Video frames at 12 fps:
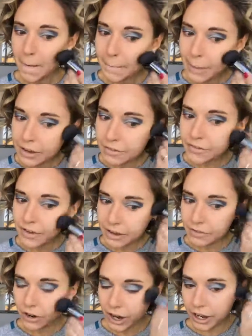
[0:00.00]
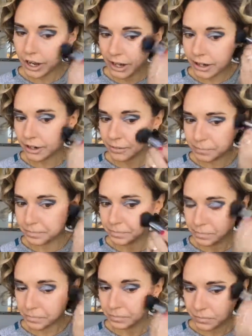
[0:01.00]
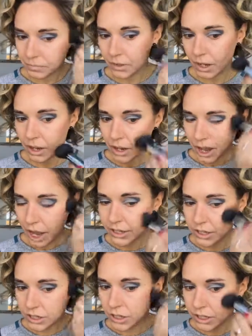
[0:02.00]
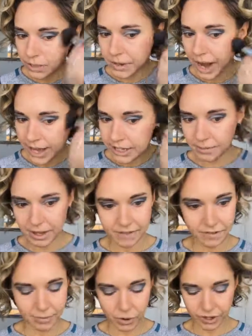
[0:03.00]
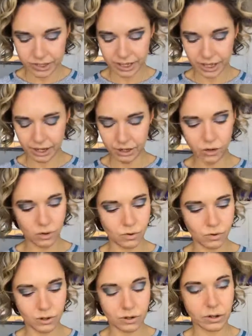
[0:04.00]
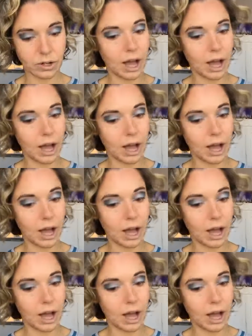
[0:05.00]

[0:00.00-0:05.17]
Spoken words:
my favorite color. I just saw someone ask me if I'm going to Cancun.